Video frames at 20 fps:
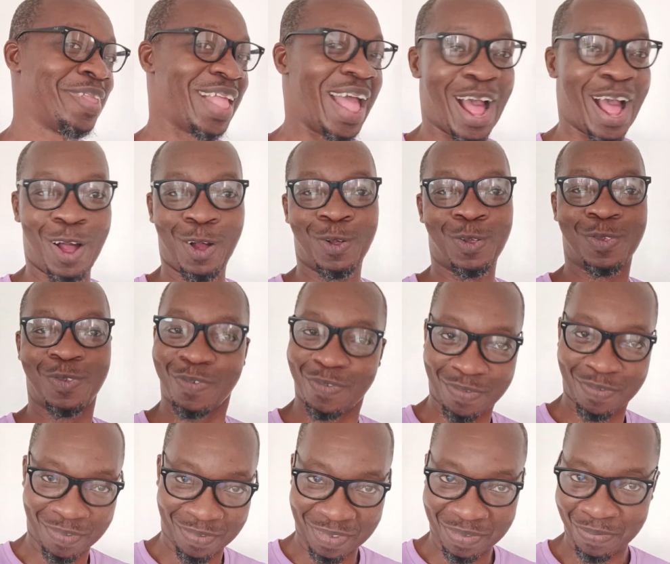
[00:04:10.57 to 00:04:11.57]
Now,
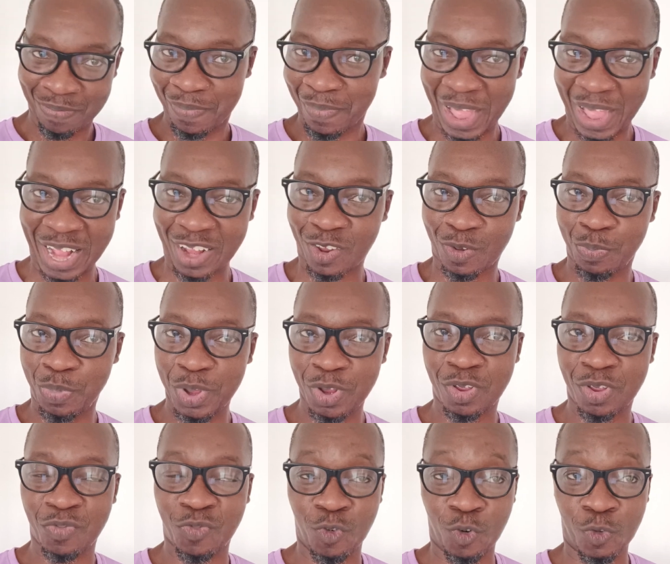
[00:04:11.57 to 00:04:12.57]
that's
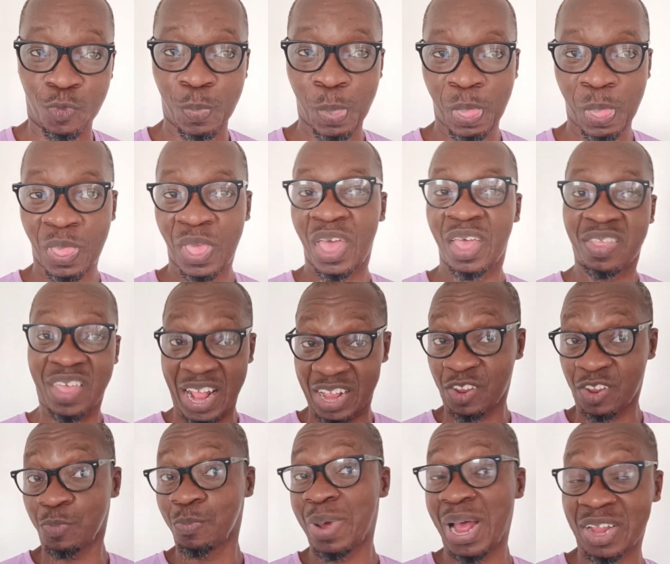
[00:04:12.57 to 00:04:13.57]
beautiful.
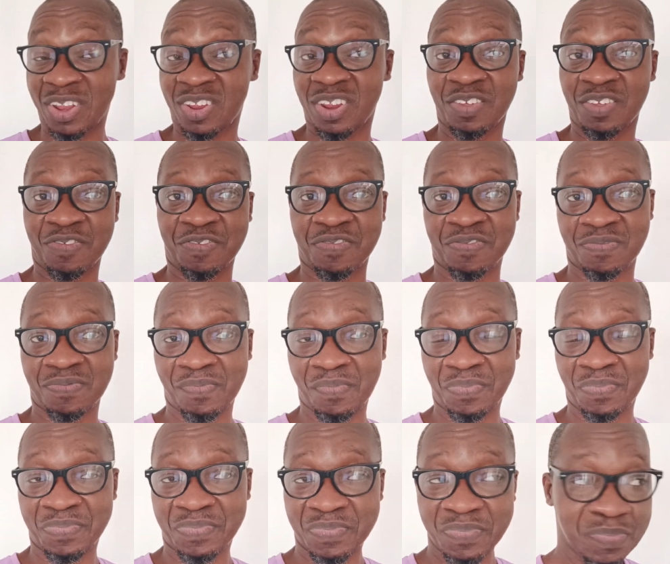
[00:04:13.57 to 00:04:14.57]
That's massive.
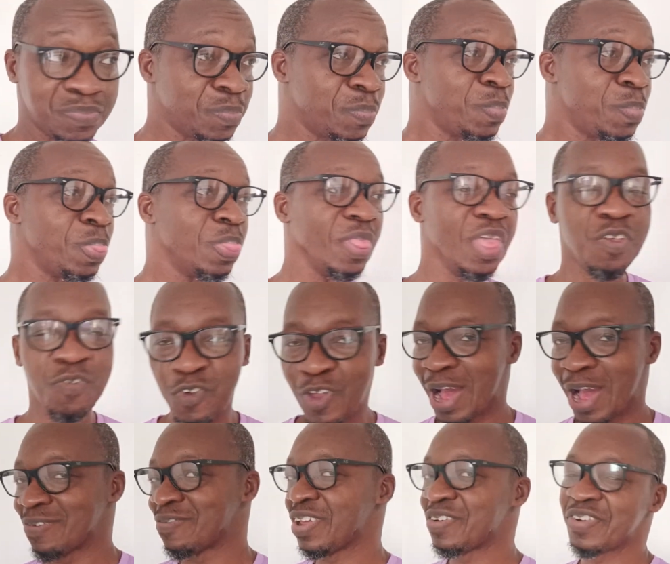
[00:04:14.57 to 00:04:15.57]
If you
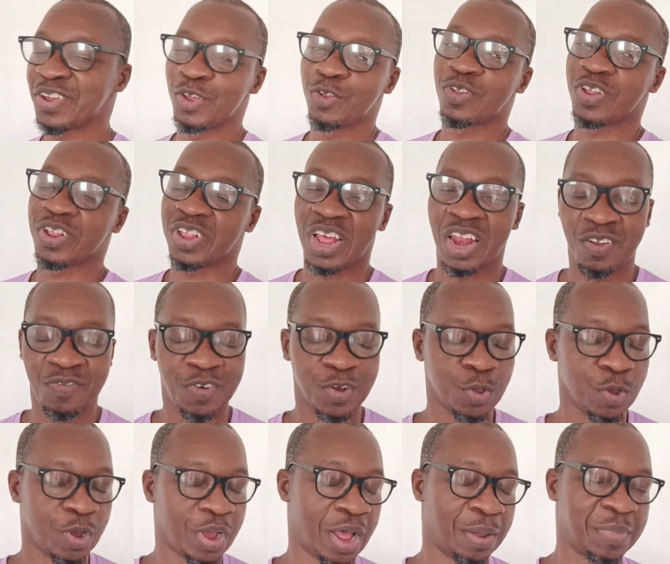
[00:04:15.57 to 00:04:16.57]
have never used a
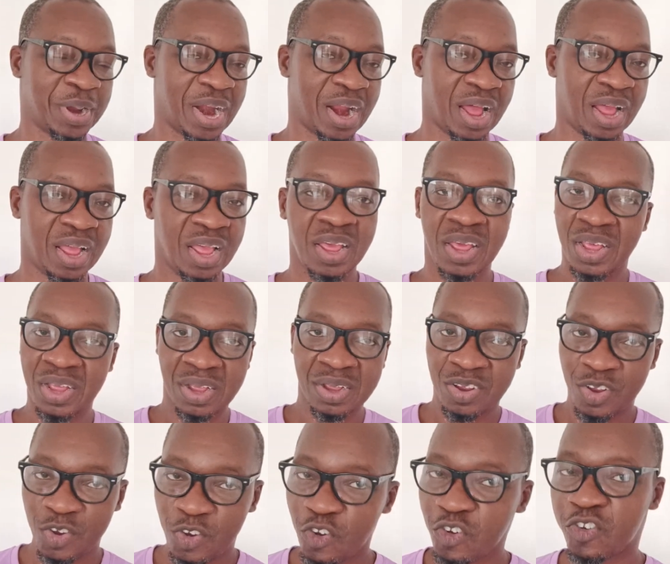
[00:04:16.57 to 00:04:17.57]
telephoto camera,
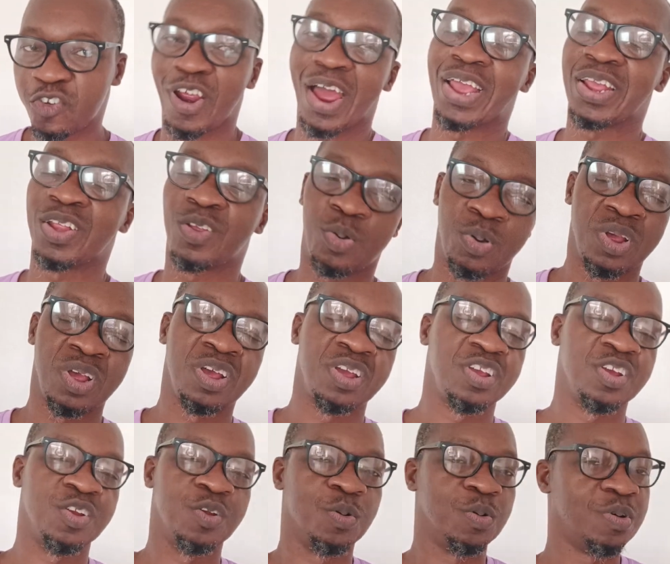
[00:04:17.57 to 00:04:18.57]
you should try it,
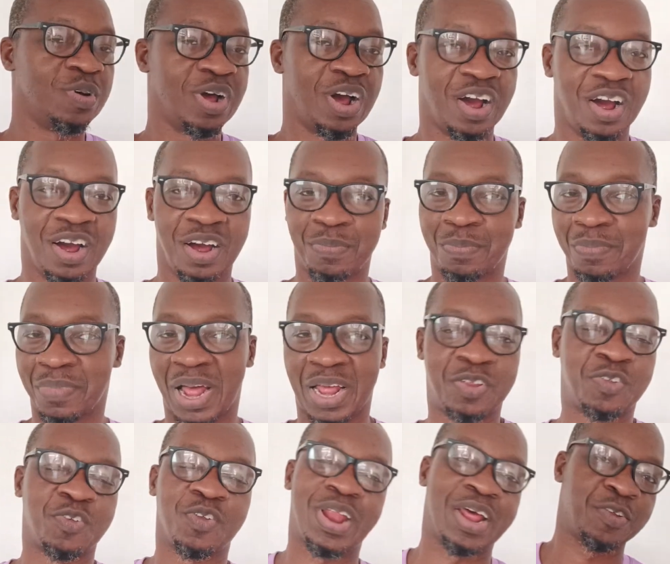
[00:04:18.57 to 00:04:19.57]

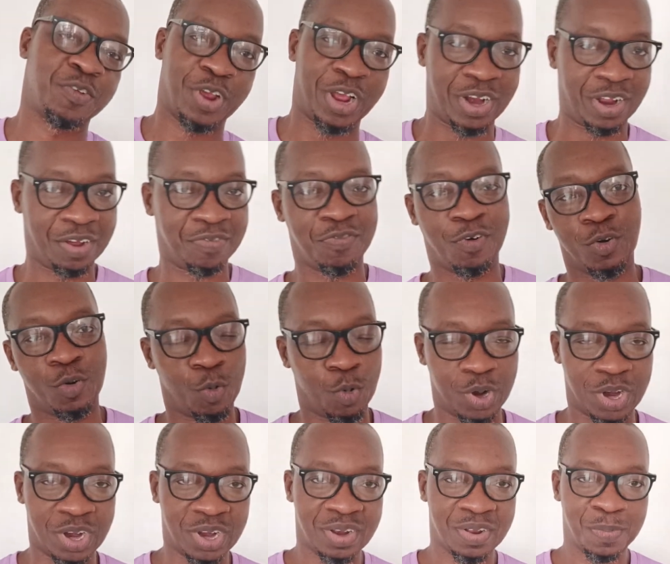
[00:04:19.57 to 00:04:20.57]
as soon as you can afford
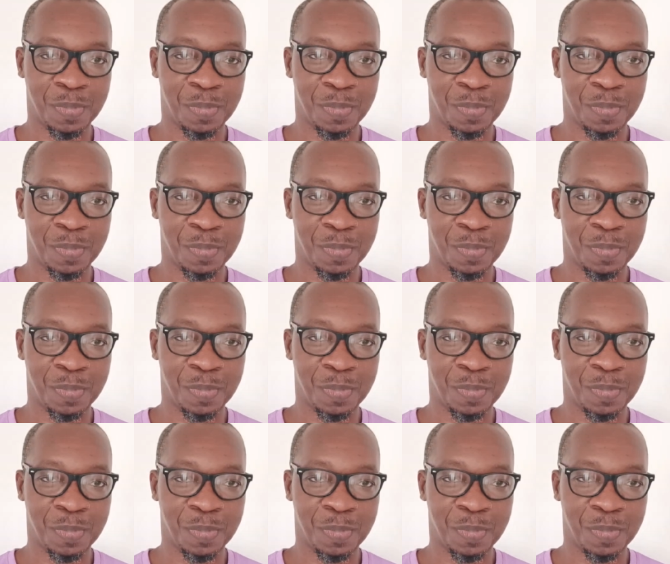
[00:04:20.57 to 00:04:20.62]
one.